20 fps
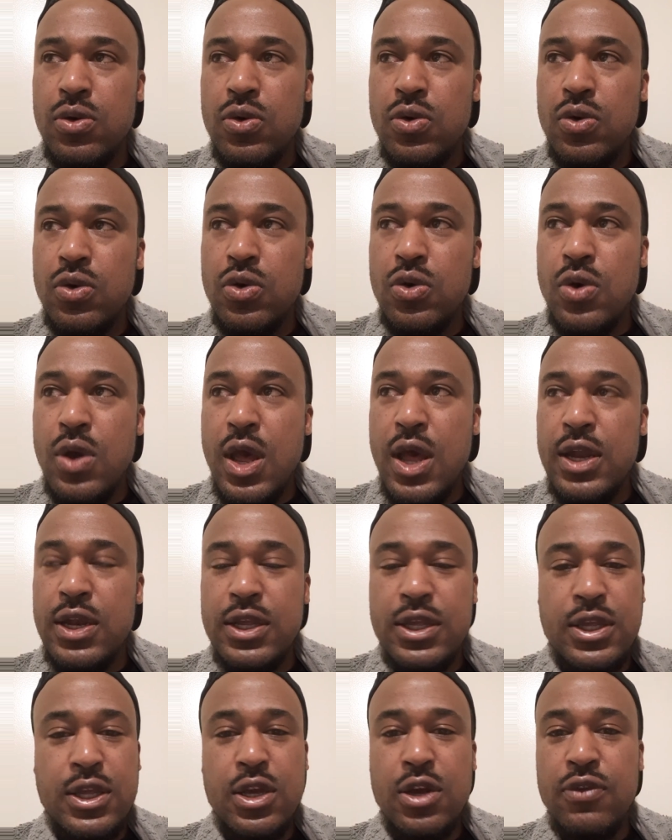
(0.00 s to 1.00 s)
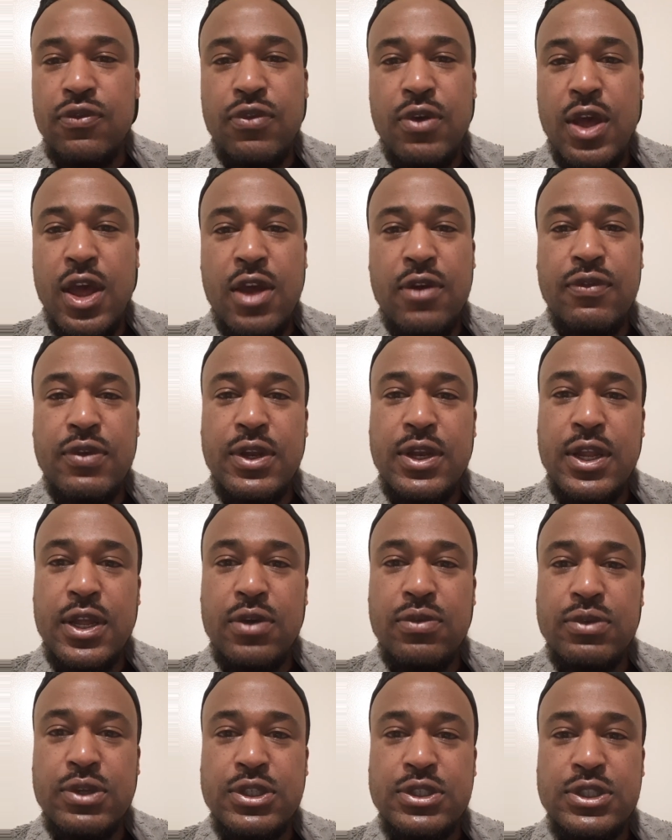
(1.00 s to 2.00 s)
who had the cure for every
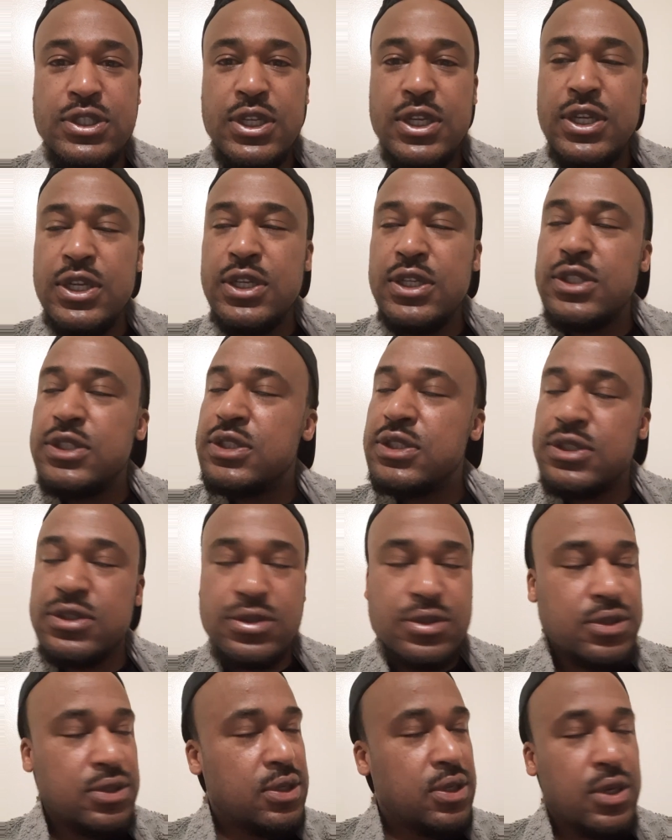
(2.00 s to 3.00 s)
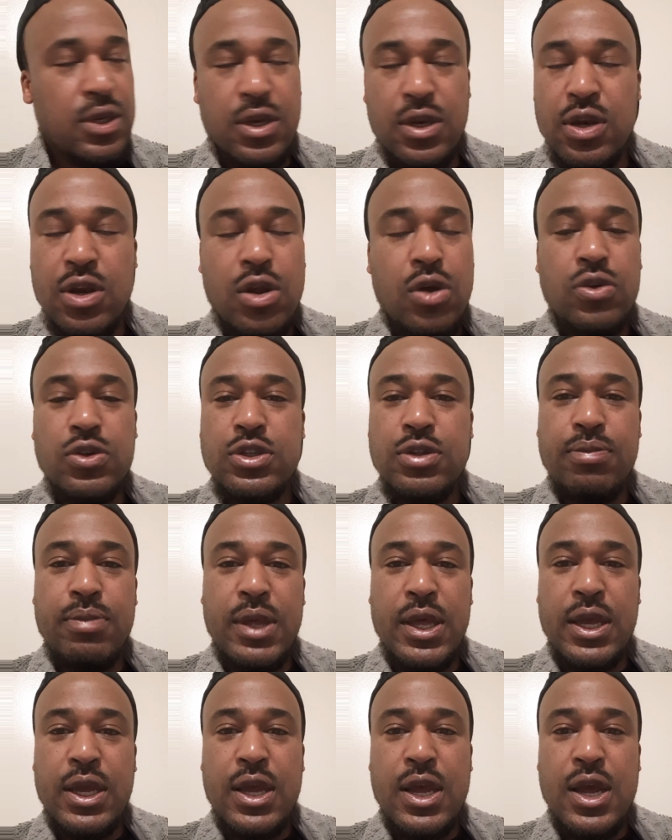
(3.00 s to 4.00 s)
damn disease known to
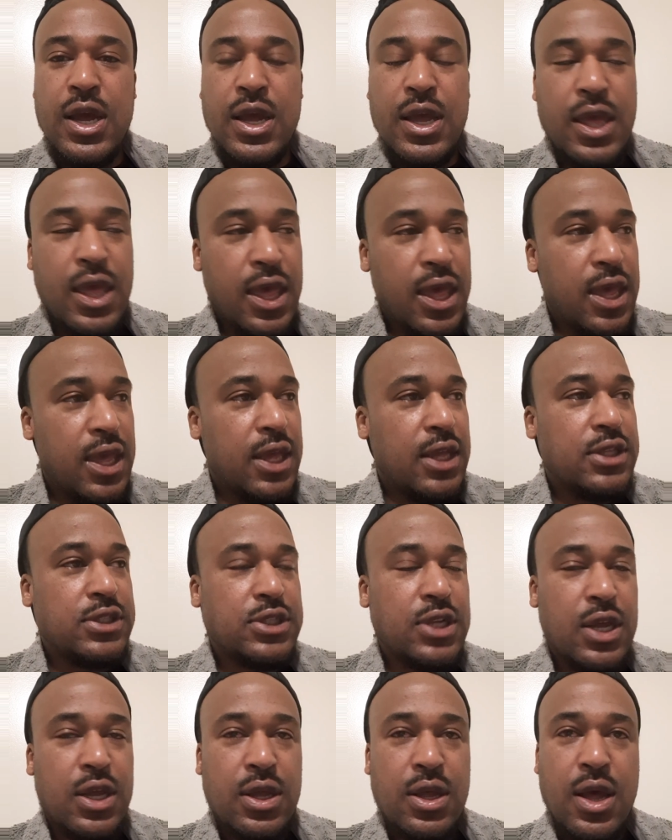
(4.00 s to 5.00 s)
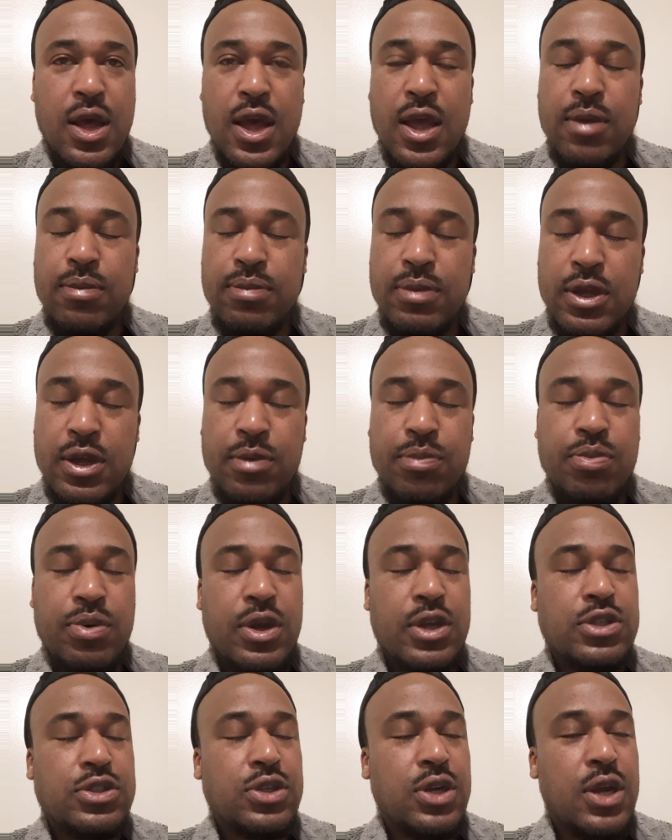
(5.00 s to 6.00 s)
mankind: AIDS, high blood
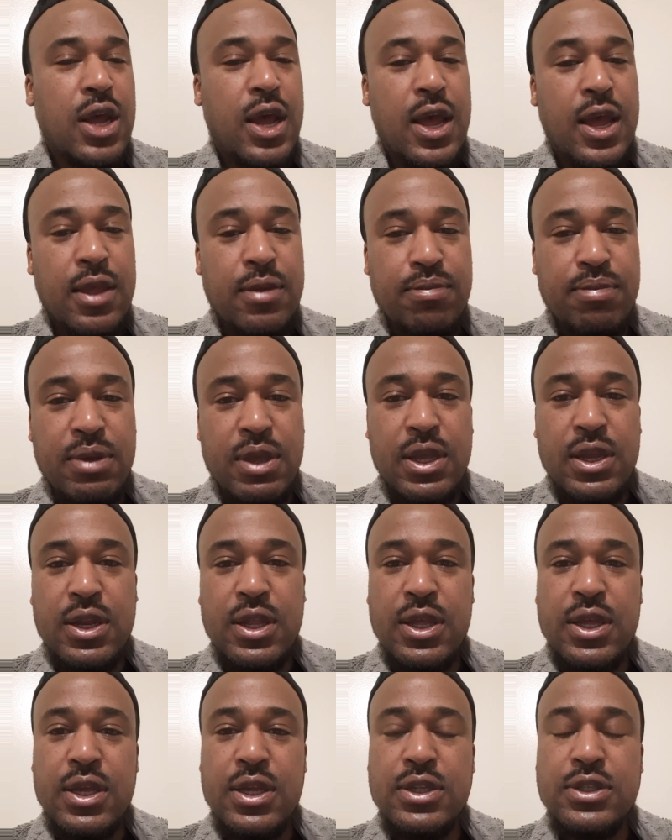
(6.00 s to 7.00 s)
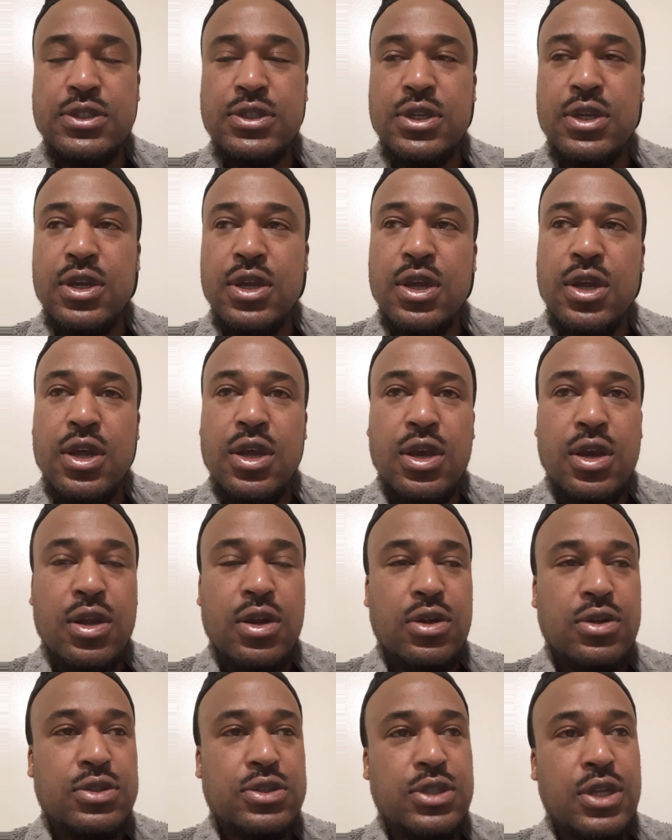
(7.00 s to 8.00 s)
pressure, diabetes, you
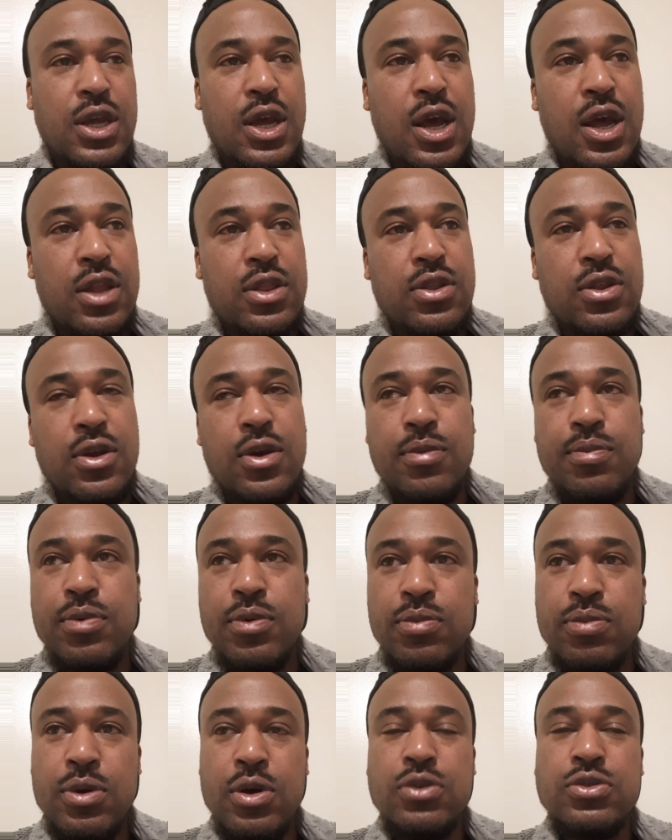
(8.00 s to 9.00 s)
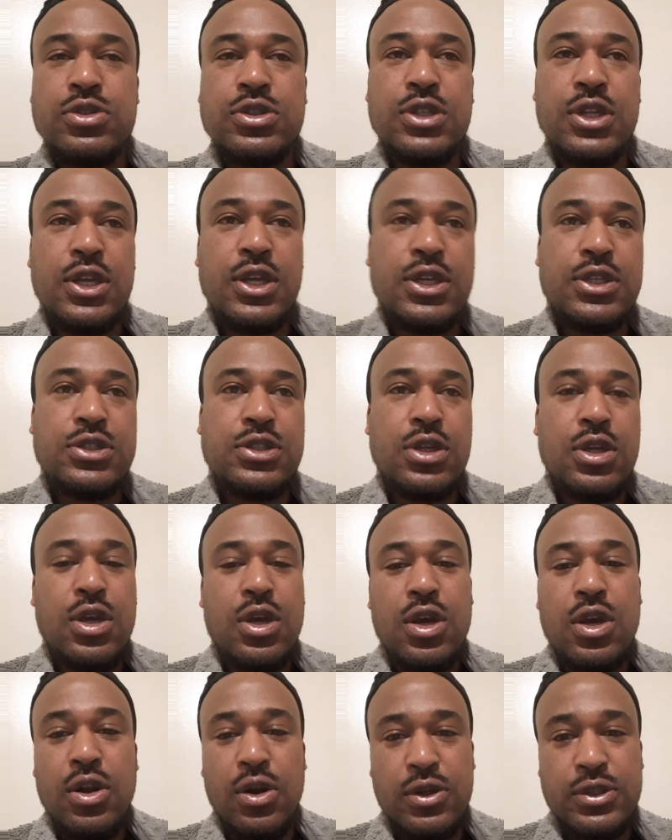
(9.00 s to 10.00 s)
know what I'm saying, osteoporosis,
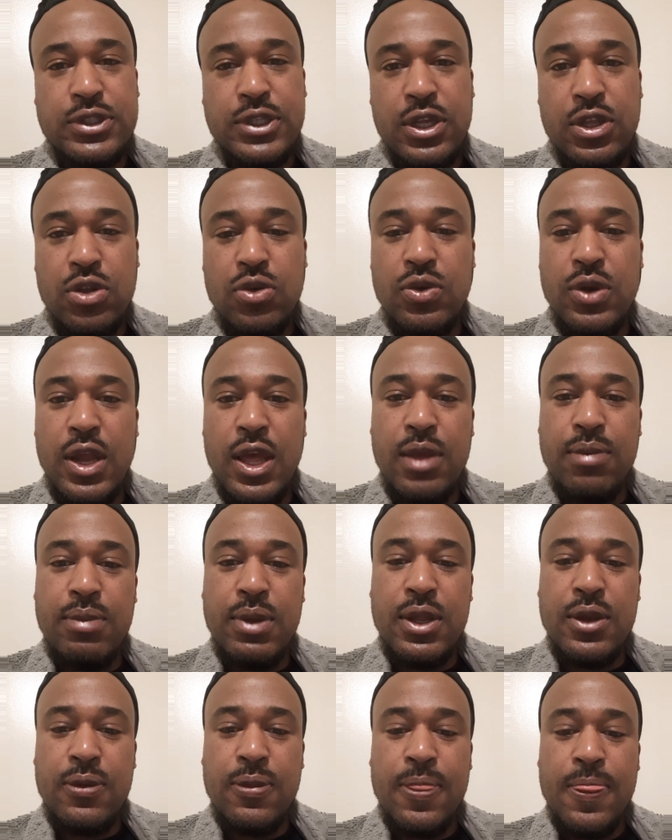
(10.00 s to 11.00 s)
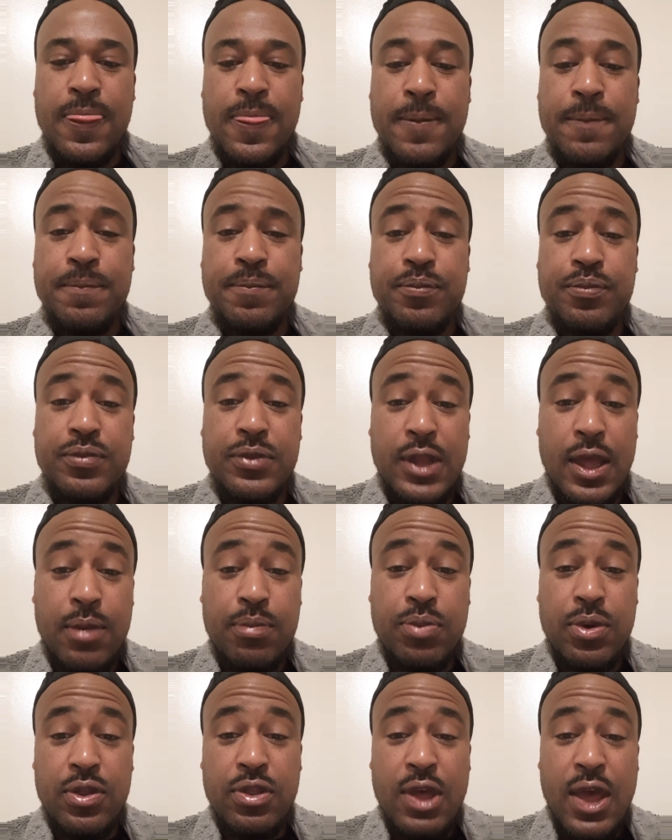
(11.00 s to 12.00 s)
you know what I'm saying, you name it, that
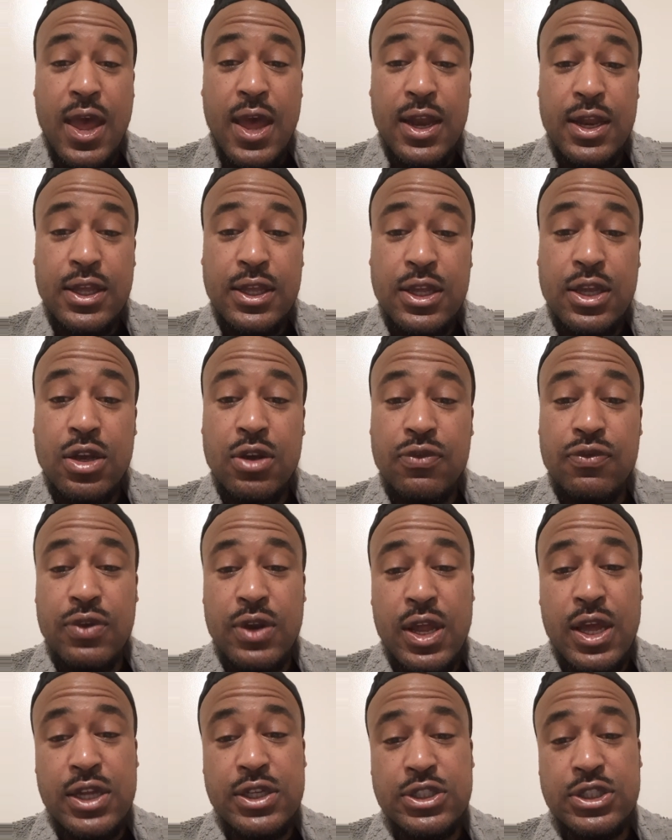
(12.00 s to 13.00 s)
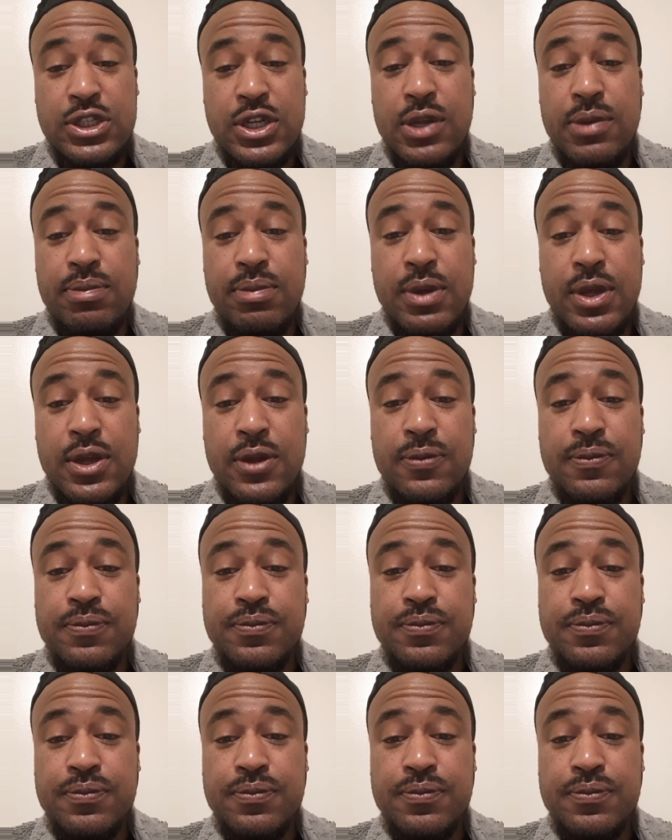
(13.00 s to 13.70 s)
brother had a cure for that shit, man.